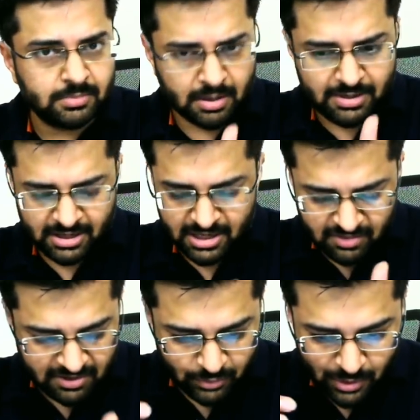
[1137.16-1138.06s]
I mean,
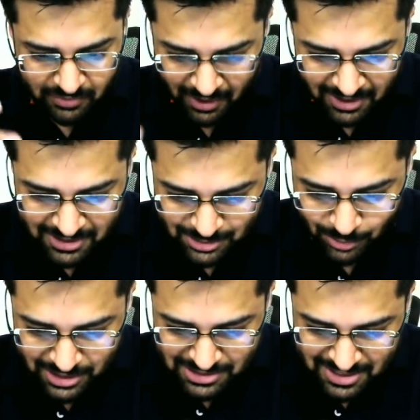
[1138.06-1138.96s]
even if you have heard
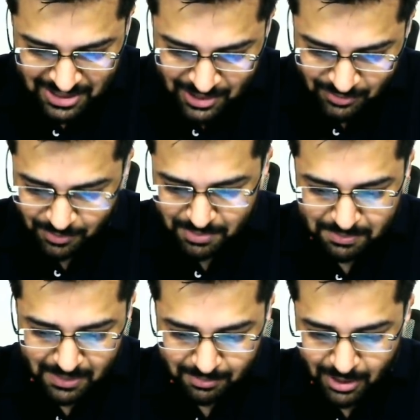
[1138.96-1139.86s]
stories from
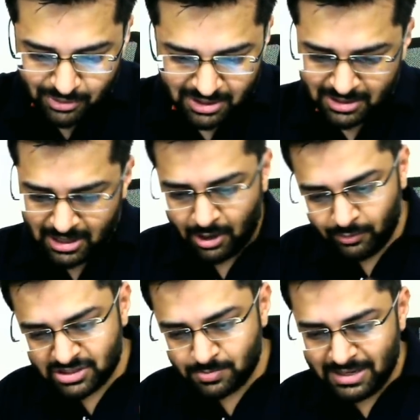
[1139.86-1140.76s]
people about how
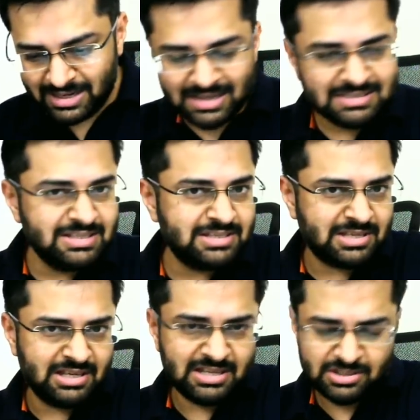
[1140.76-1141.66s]
SBI does this,
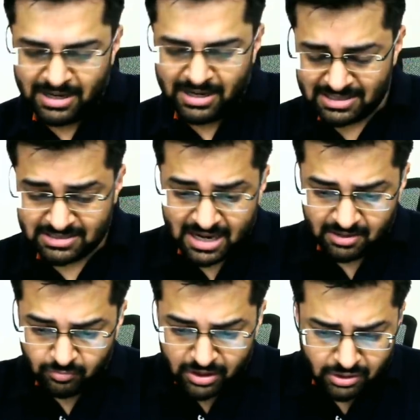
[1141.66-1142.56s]
SBI that,
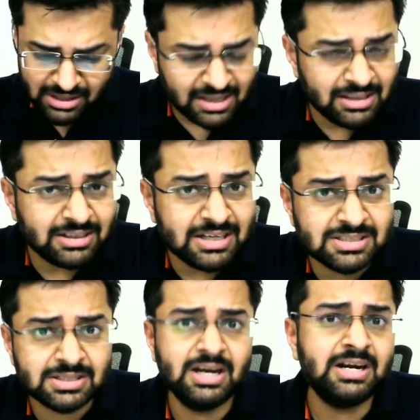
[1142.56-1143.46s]
when you're taking the test,
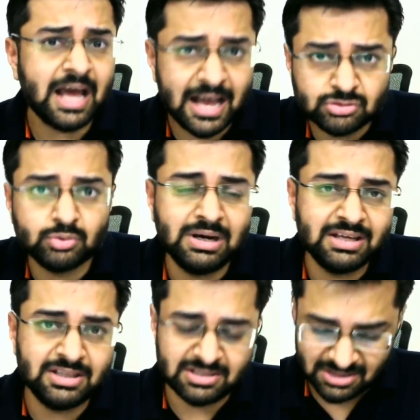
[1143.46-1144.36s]
it has to be
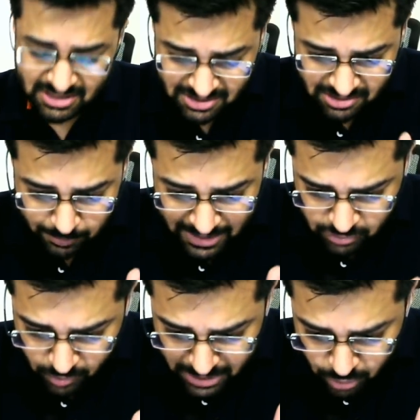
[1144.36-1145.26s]
like this. This is the place
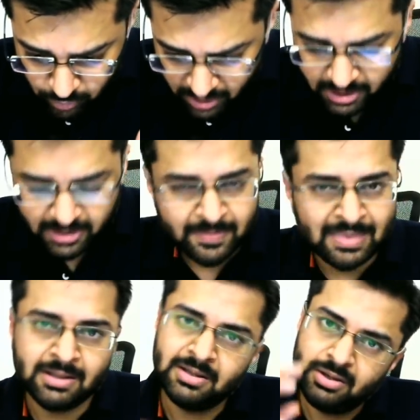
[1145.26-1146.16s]
for me to work.
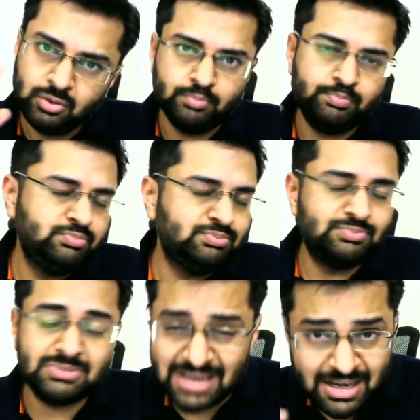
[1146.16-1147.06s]
You
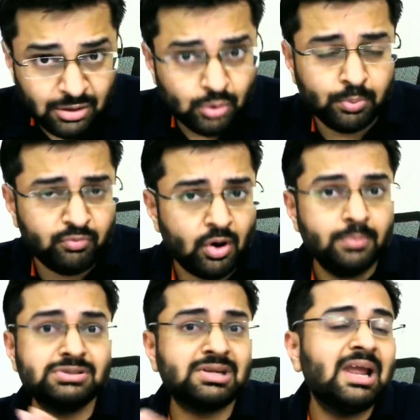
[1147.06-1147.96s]
tend to perform
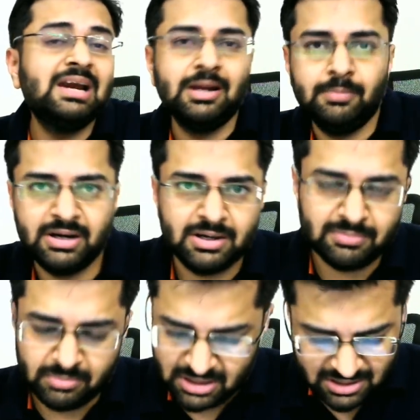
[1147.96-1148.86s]
slightly better.
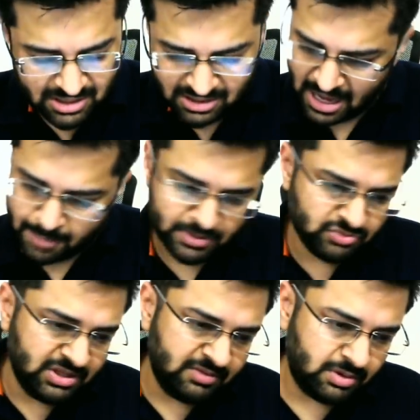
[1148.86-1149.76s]
It, it happens
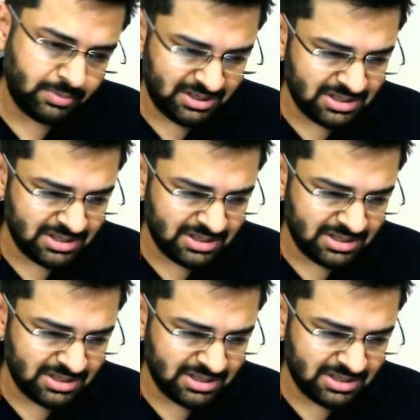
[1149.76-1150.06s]
with everybody.